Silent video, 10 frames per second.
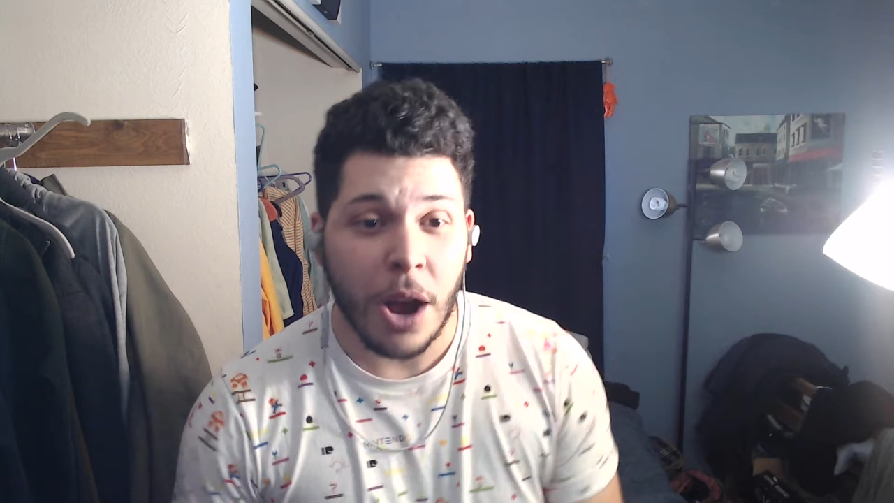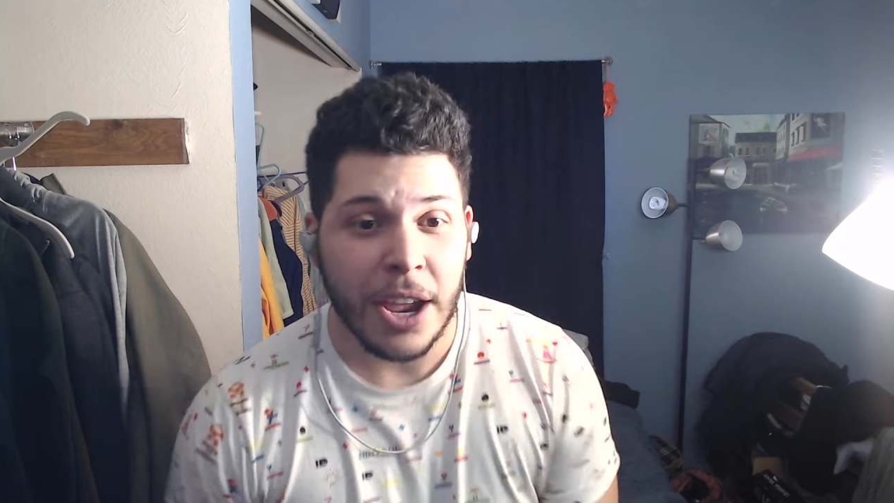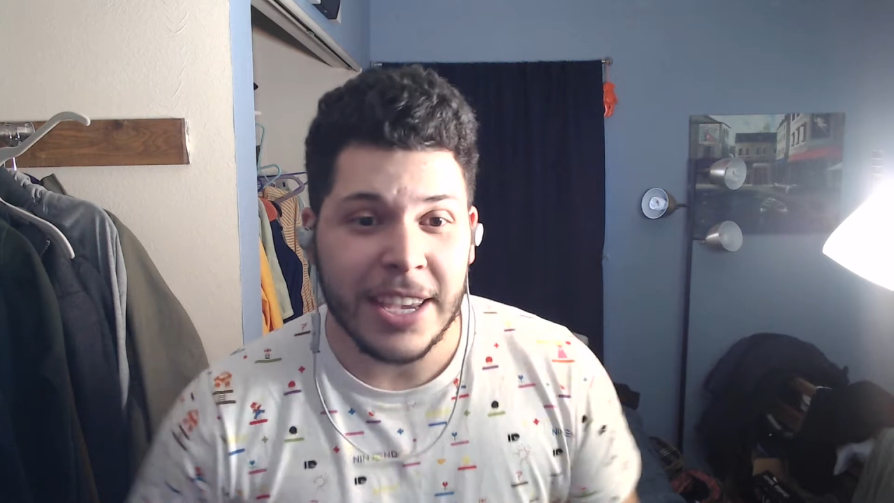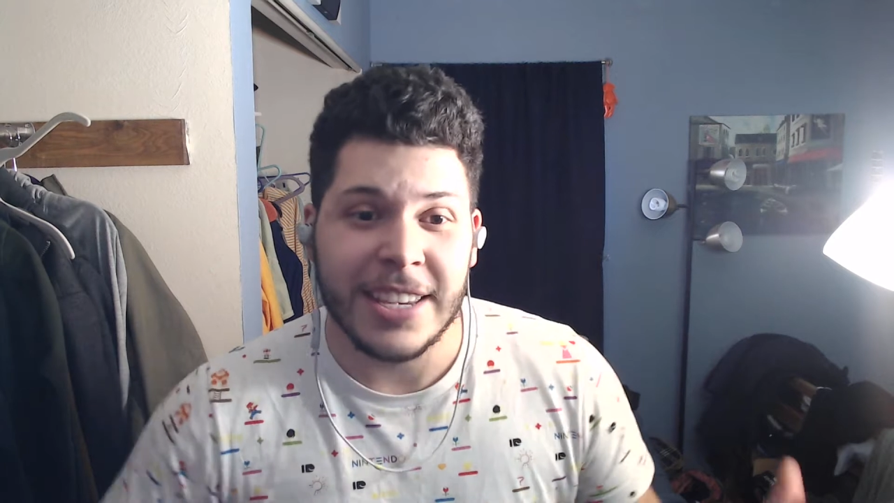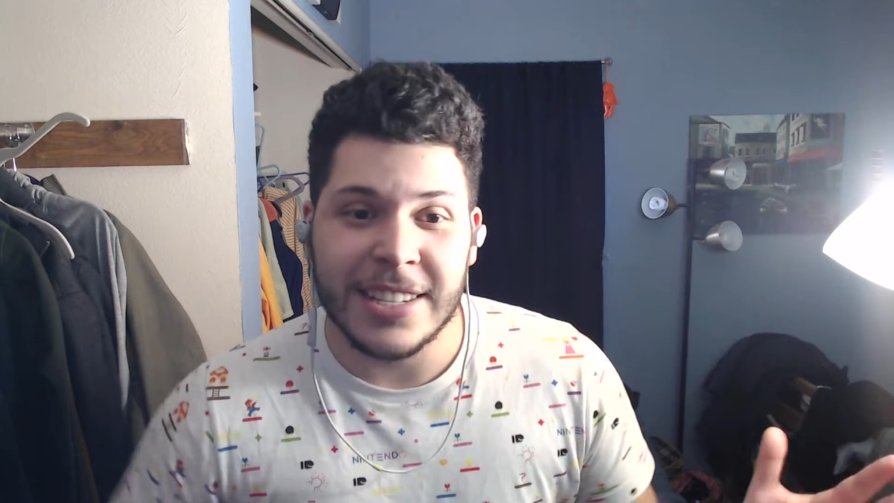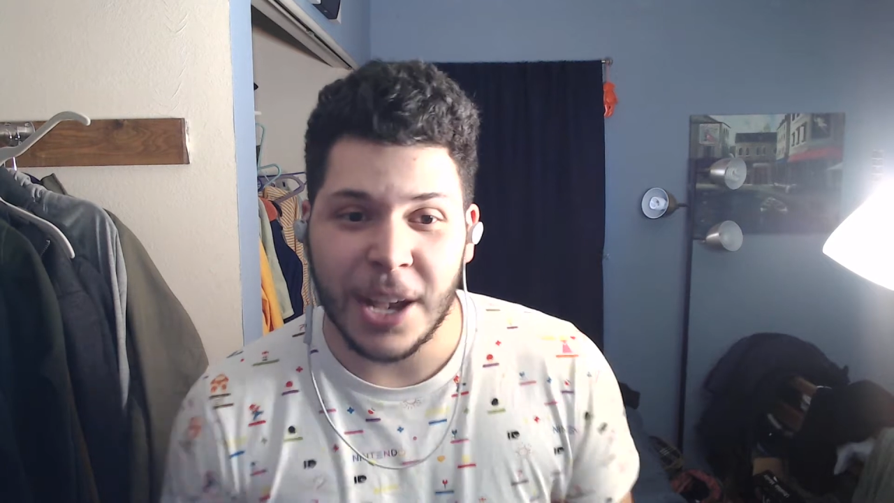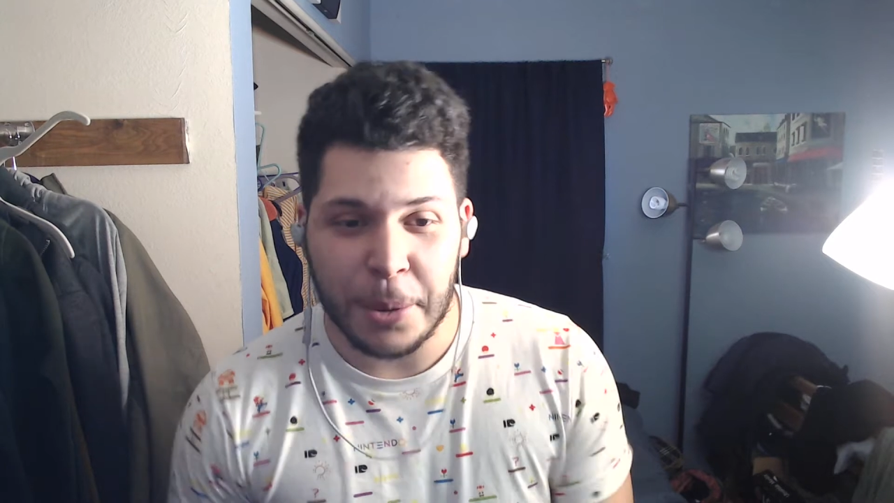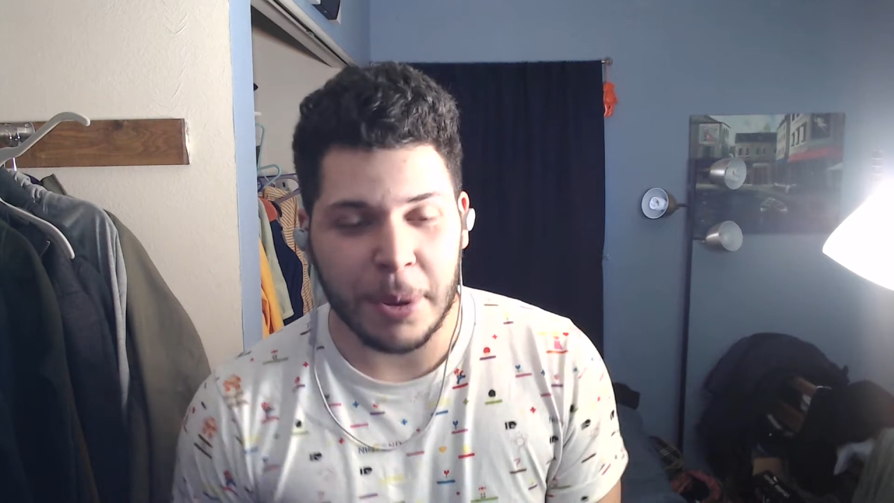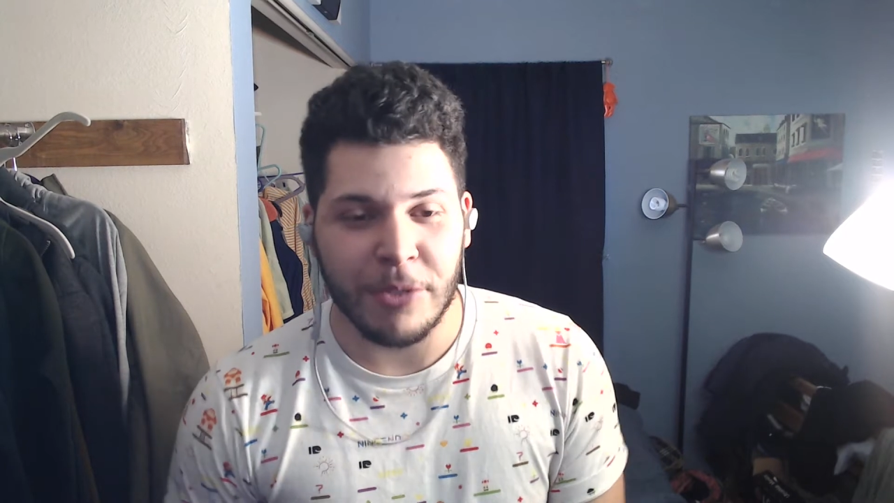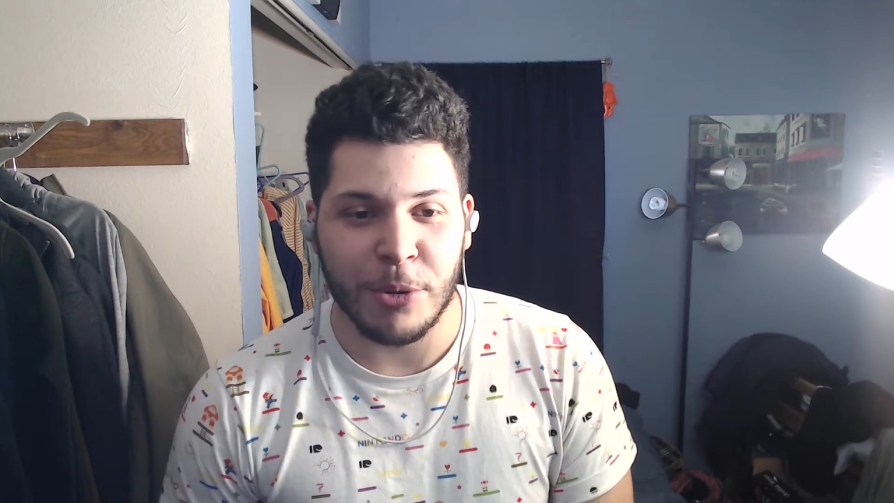What is
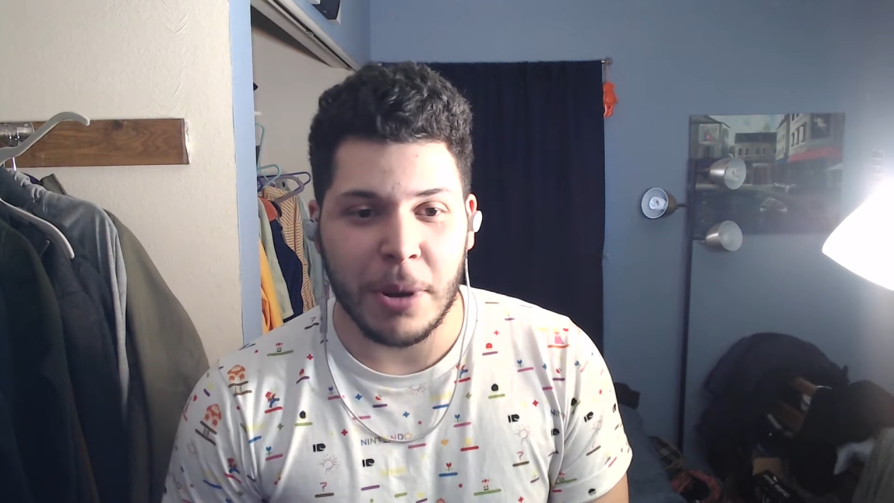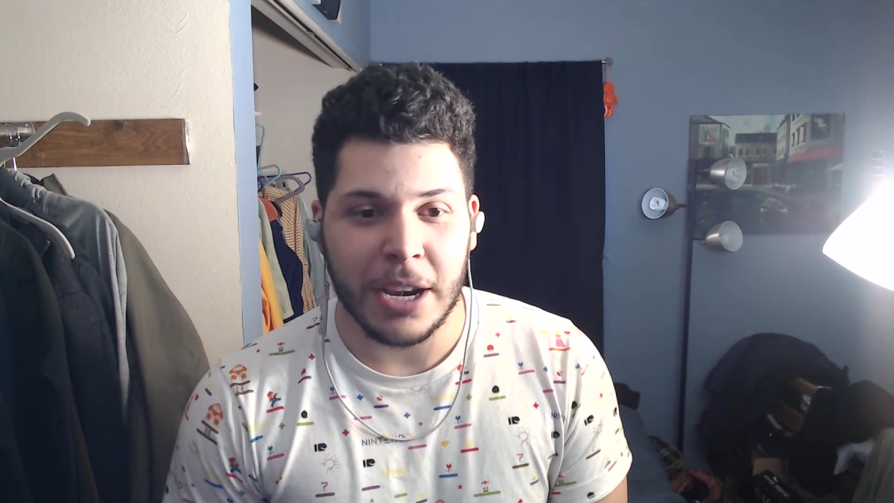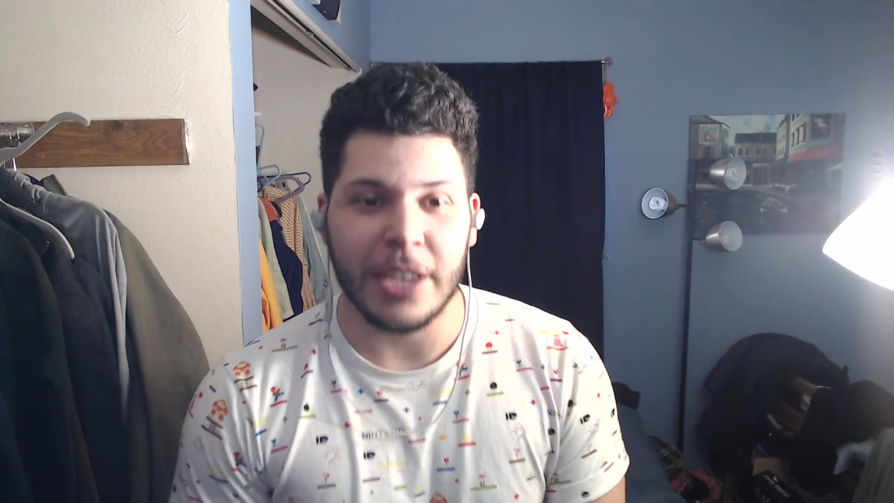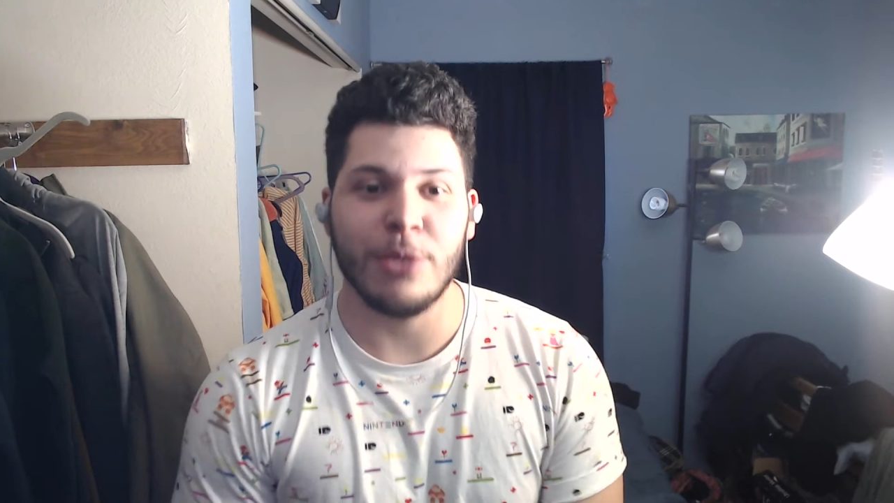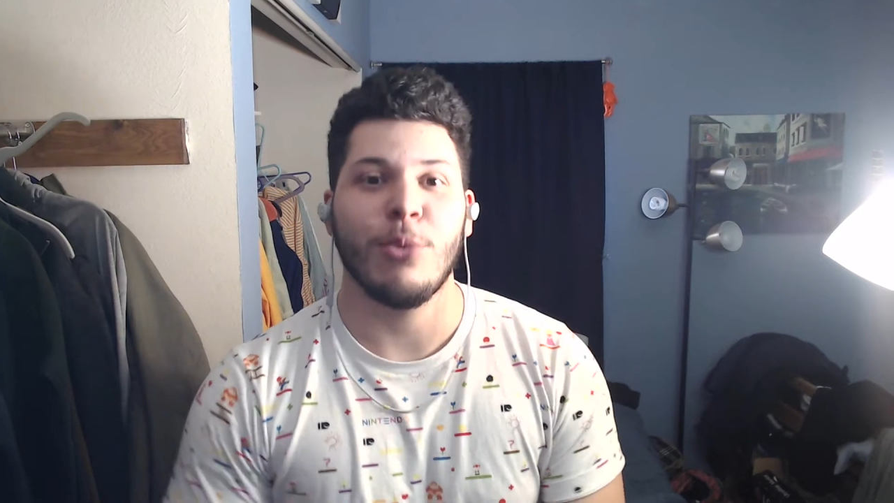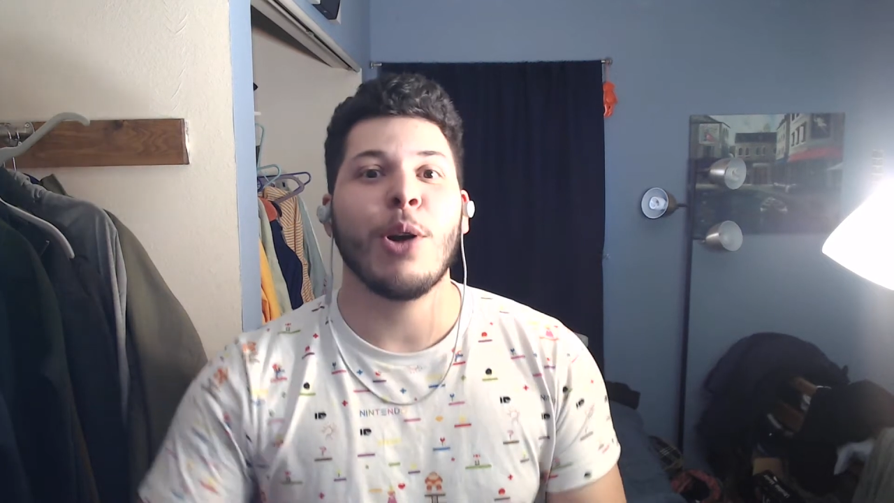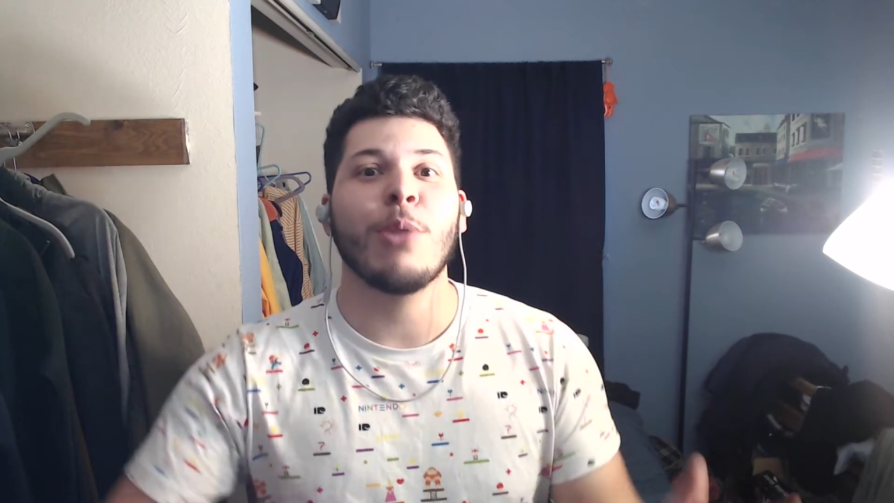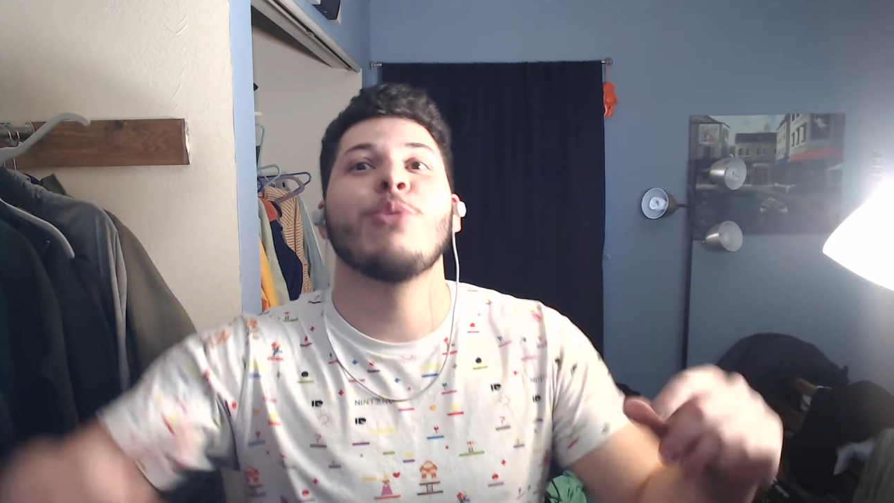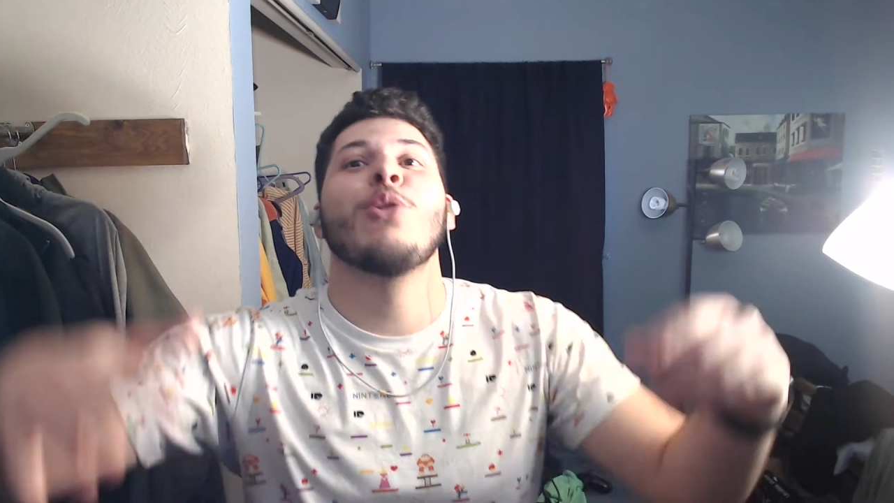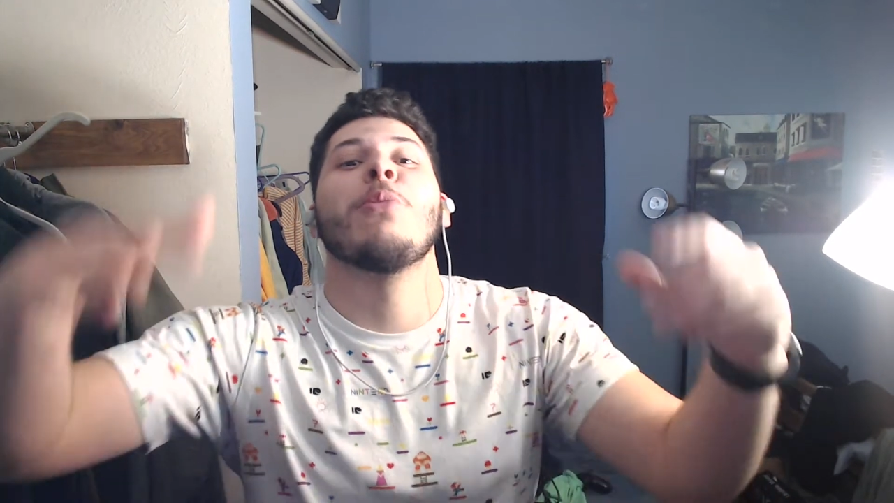up everybody and welcome to